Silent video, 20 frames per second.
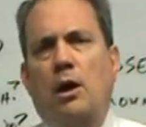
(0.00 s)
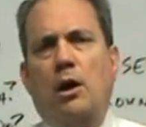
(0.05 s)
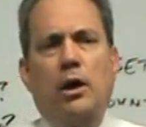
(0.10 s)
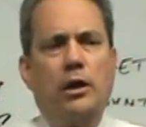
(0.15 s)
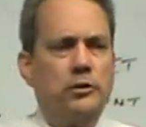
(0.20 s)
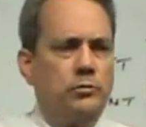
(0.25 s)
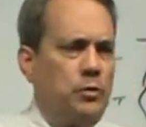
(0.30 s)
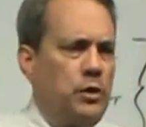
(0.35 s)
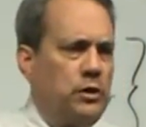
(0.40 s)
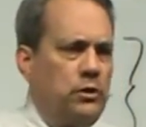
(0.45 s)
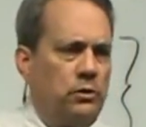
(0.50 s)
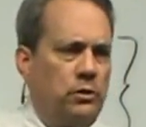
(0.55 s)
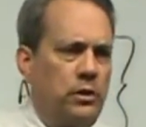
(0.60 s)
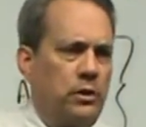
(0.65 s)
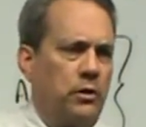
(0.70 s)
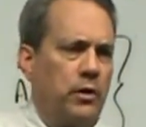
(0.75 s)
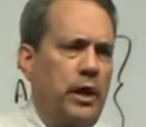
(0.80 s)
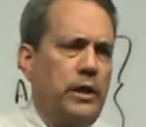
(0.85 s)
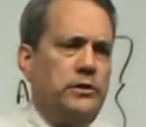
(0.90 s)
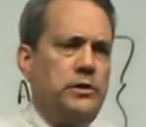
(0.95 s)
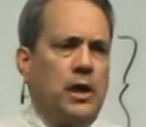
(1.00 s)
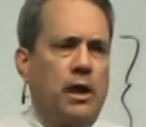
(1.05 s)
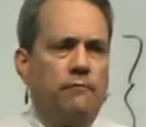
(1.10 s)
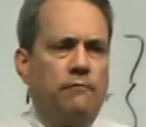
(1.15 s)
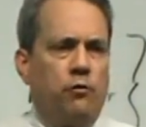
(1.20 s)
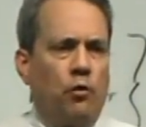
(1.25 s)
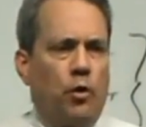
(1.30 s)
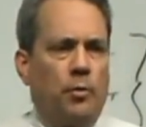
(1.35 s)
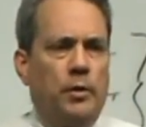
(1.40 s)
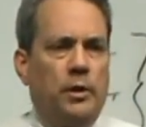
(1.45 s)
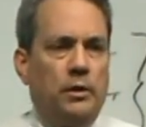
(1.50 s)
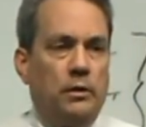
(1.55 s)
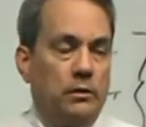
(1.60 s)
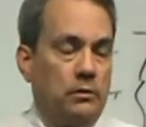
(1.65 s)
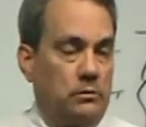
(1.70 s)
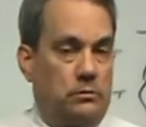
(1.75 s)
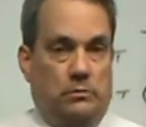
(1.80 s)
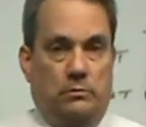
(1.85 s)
he's been doing a great job for me. You know,